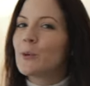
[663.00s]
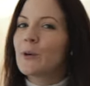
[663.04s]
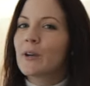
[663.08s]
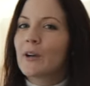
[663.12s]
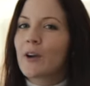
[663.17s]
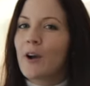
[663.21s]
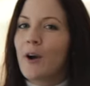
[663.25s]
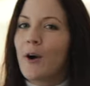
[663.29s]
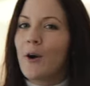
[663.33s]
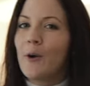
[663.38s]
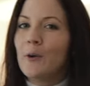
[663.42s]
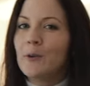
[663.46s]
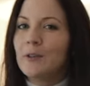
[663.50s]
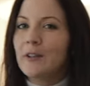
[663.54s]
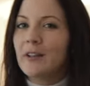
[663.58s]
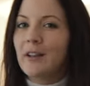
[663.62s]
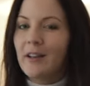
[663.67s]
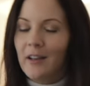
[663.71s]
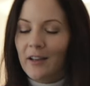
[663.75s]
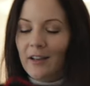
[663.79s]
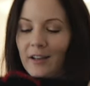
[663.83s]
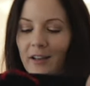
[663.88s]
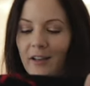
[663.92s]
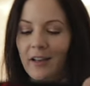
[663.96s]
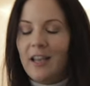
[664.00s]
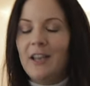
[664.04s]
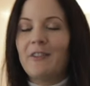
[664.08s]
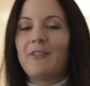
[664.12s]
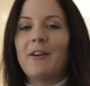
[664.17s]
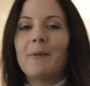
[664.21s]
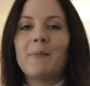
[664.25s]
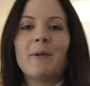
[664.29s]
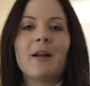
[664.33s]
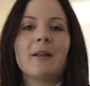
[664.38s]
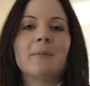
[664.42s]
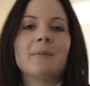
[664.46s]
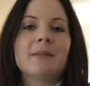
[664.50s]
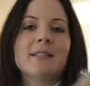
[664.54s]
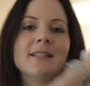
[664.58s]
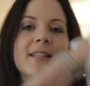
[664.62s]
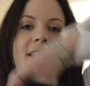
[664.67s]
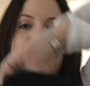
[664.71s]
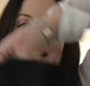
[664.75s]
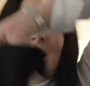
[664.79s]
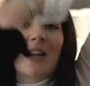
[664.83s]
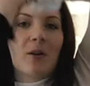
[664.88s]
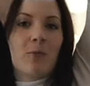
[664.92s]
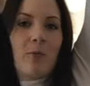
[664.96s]
worn coat if I'm not
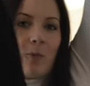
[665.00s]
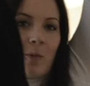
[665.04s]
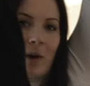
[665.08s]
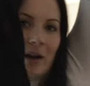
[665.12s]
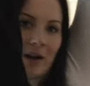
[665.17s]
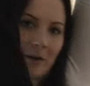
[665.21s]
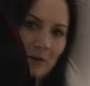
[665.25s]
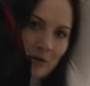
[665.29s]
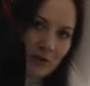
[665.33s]
mistaken, when I